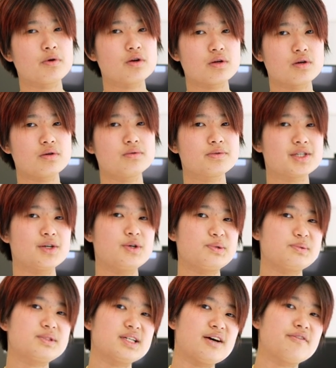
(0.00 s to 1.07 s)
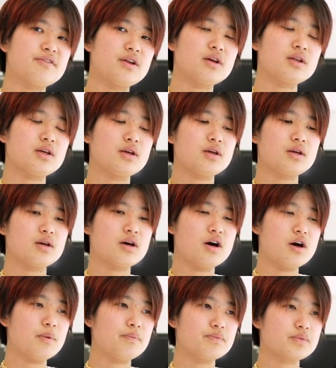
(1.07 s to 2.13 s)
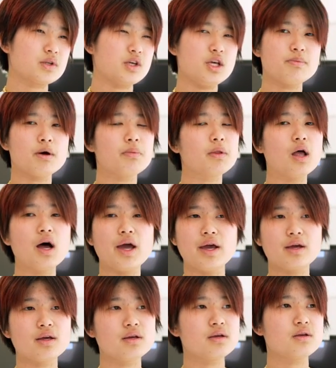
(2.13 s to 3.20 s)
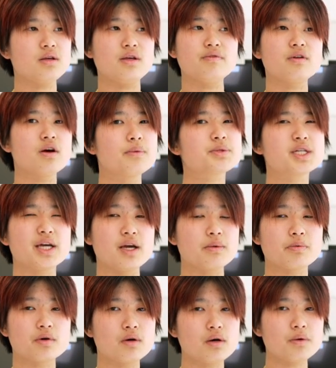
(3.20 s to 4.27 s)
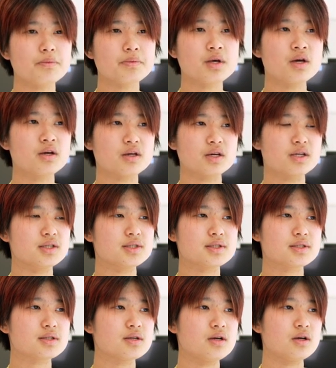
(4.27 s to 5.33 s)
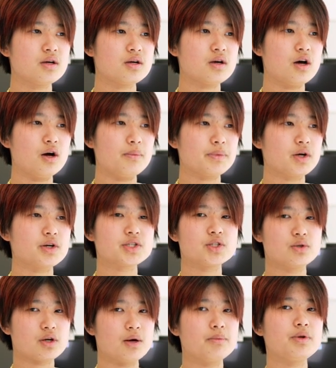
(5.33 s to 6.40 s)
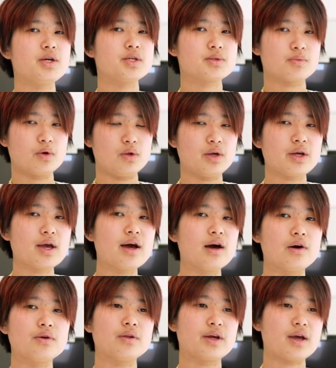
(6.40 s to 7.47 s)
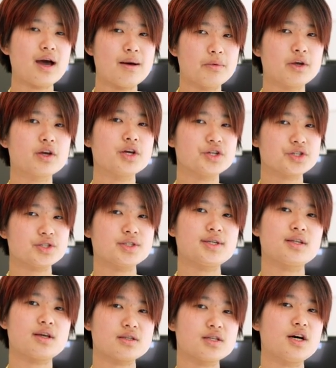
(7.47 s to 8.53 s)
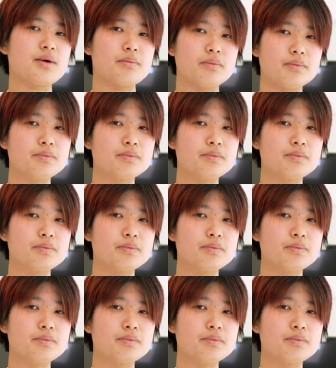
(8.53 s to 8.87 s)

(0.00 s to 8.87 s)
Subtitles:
portal. So definitely keep applying, even up to April, because there are still companies rolling out like applications at that time.